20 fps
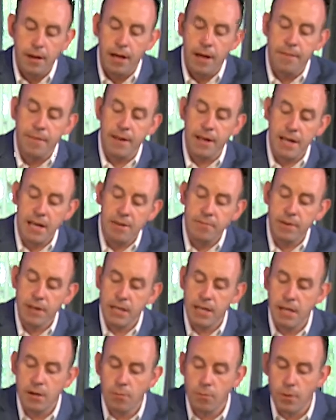In the
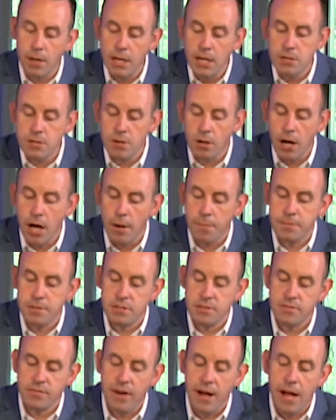evening, he reads or helps
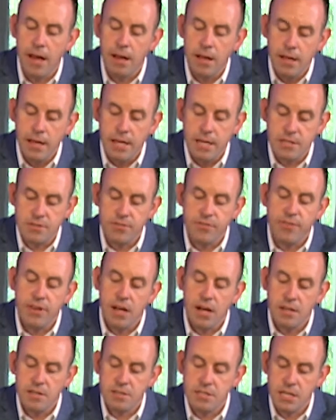his
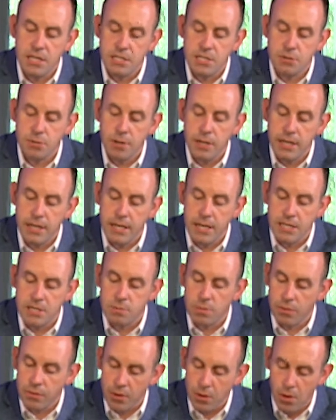fiancé's three
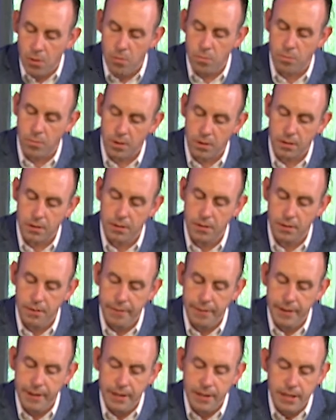kids with their homework.
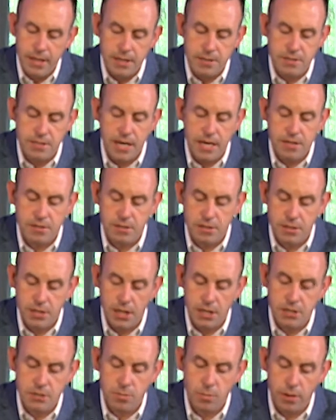He stays in
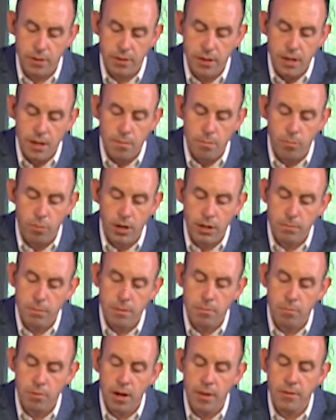touch with
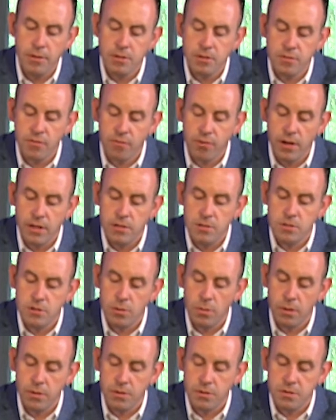Brigman Brothers, friends
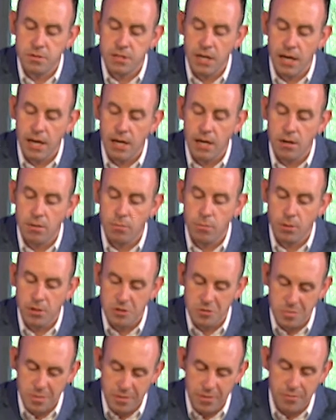who understand what
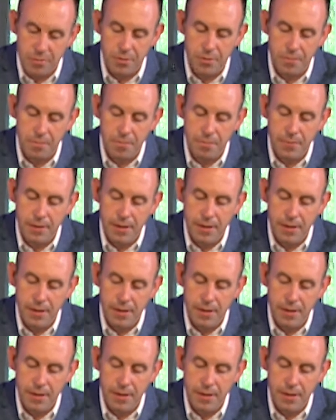he's been through.